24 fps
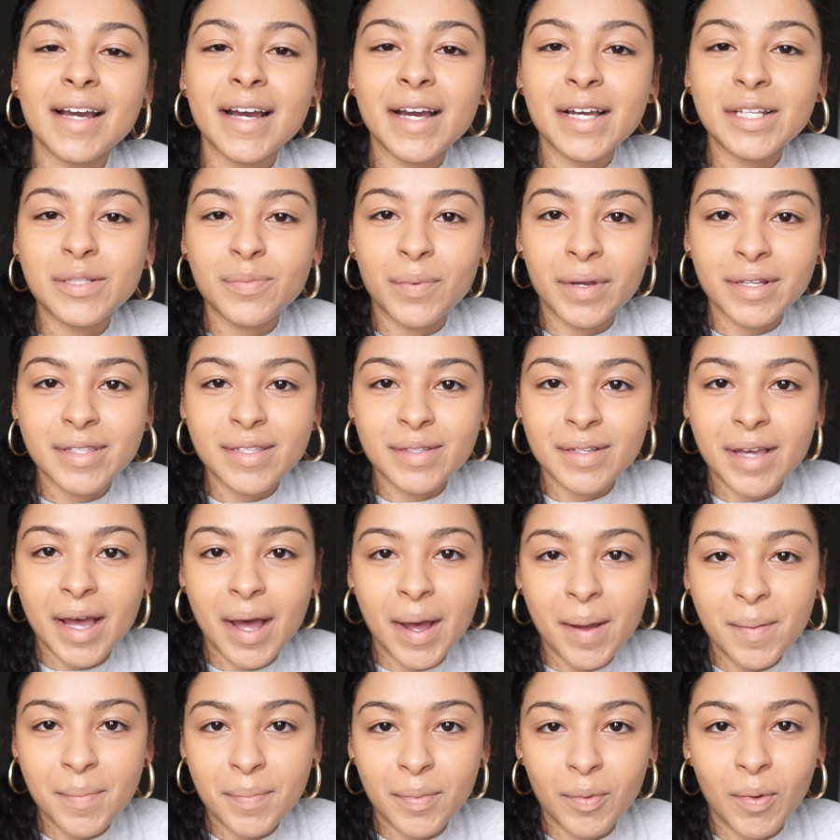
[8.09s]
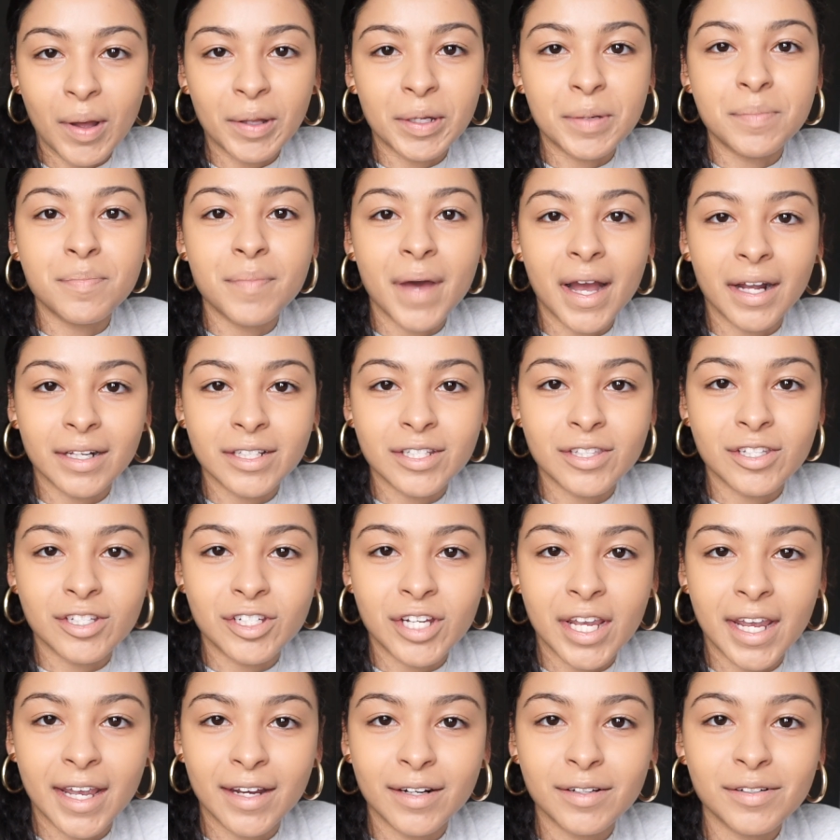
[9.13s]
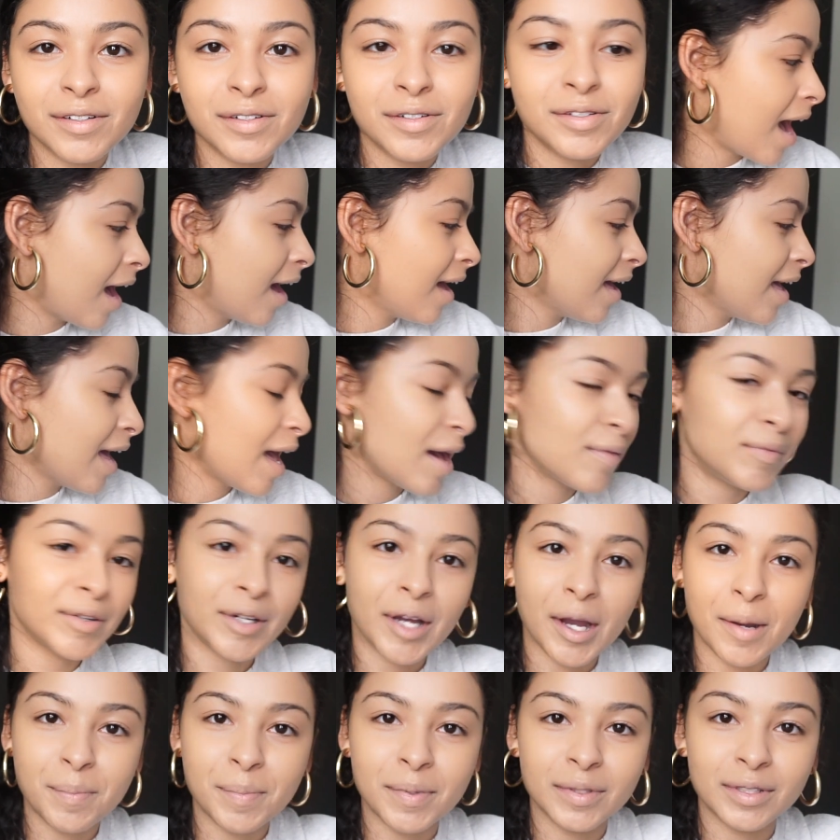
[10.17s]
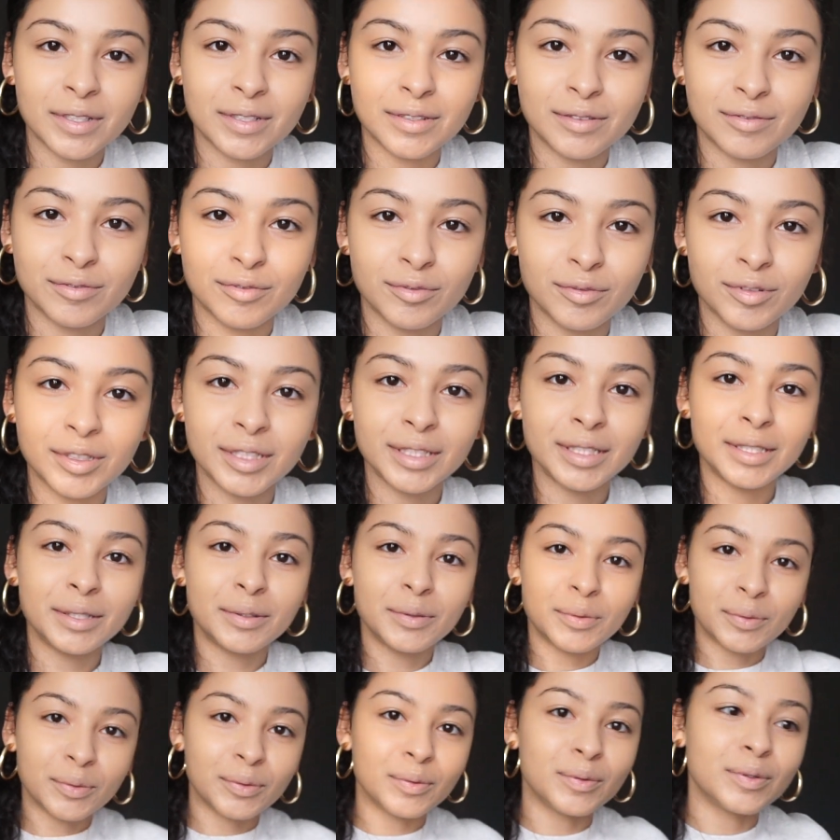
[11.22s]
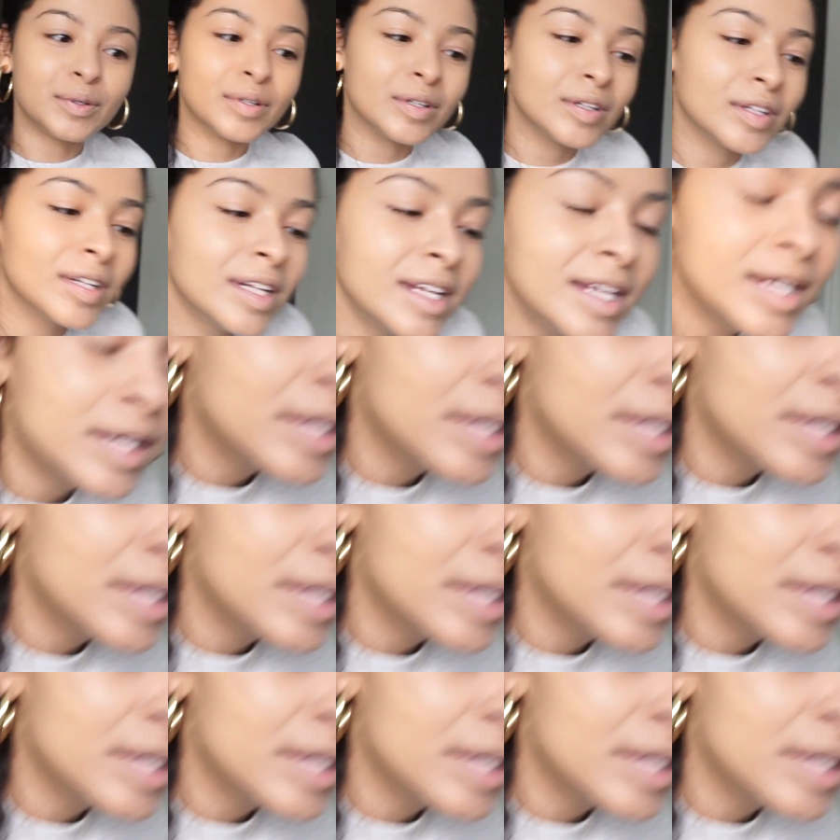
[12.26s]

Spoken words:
guys, what's up? Welcome back to the channel. I have a couple of really cool